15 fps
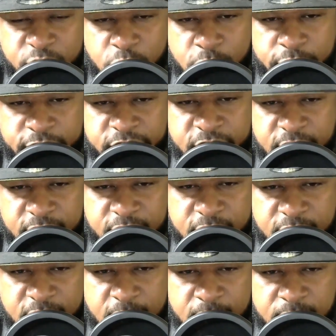
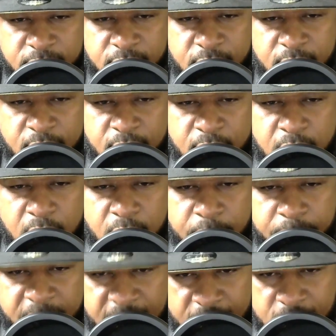266
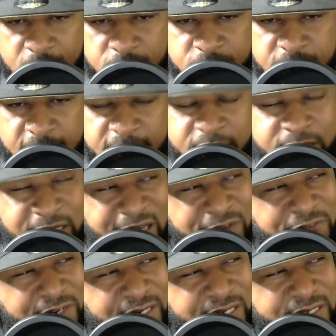pounds. Now he
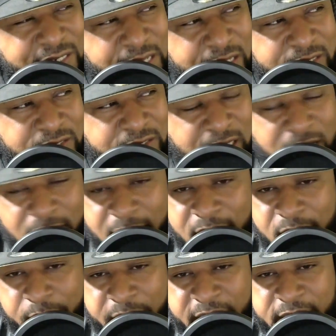does sound like
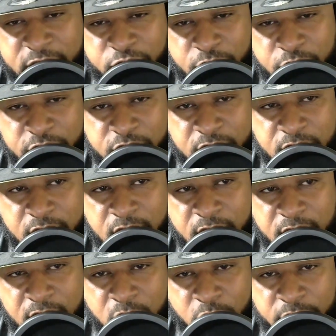a pass rusher
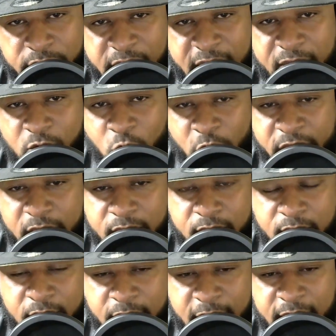with that weight
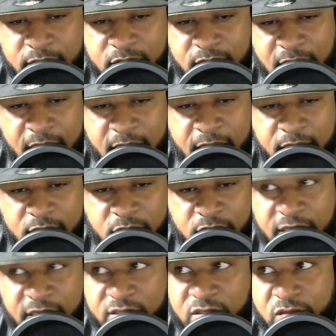and that size, because
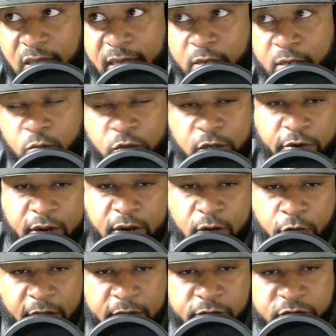that's like what
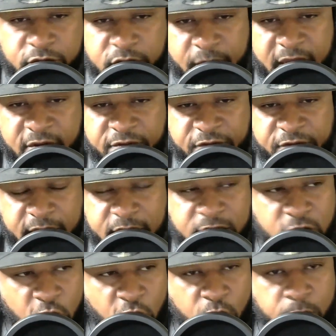Granderson, matter of fact,
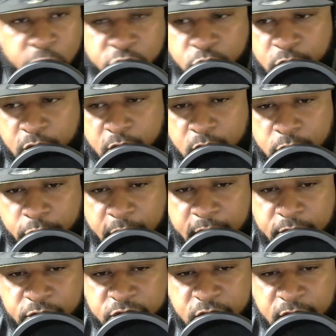that's almost what Carl
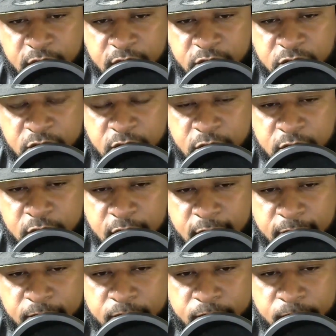Granderson is to the
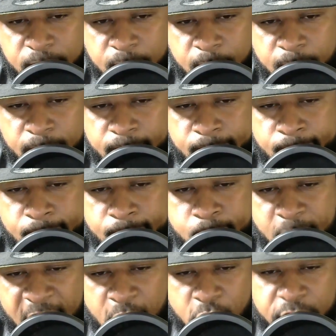T.
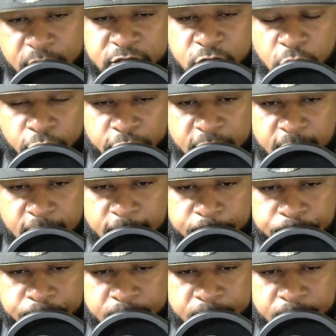Now on his career,